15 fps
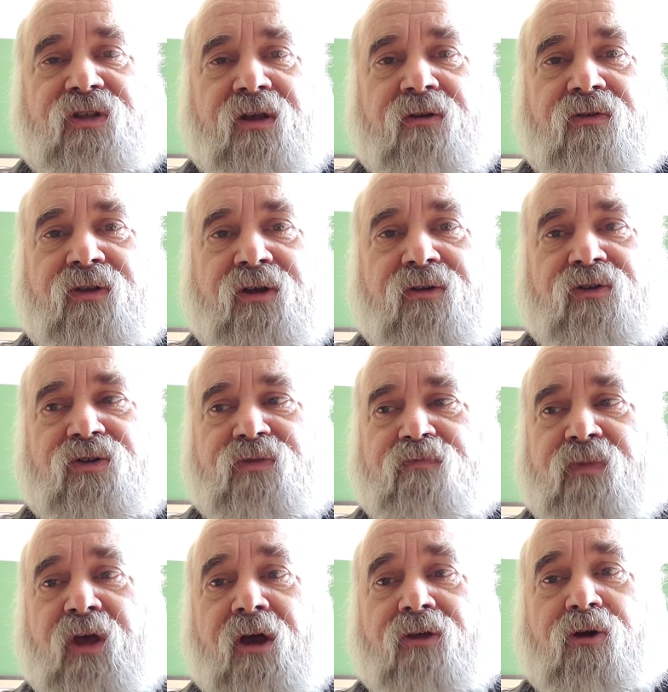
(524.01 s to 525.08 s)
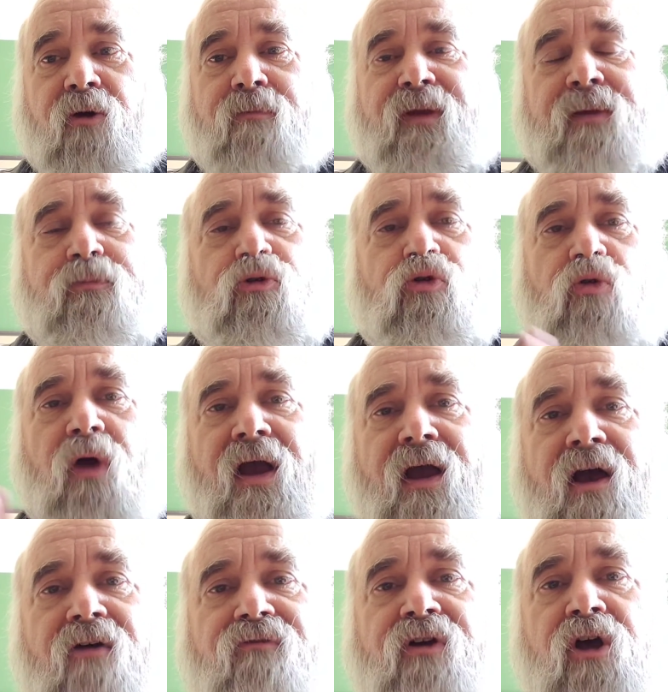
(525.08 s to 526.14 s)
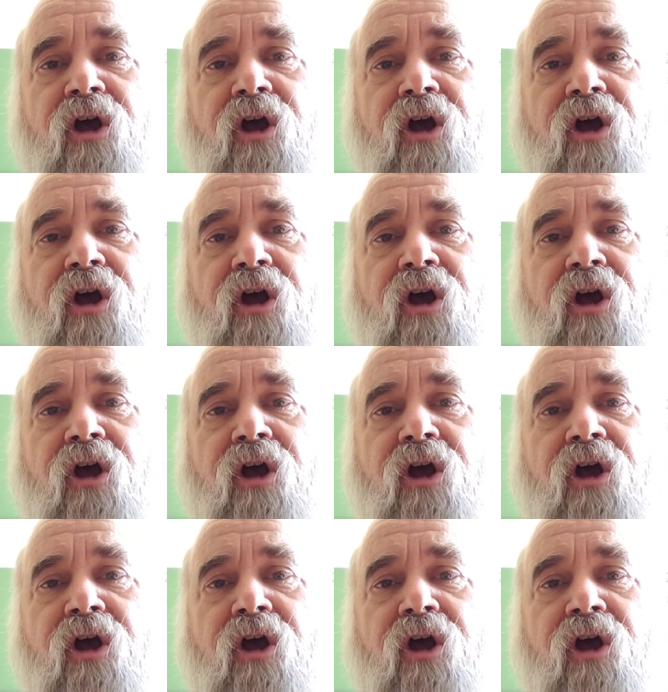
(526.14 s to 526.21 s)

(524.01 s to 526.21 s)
There are people who have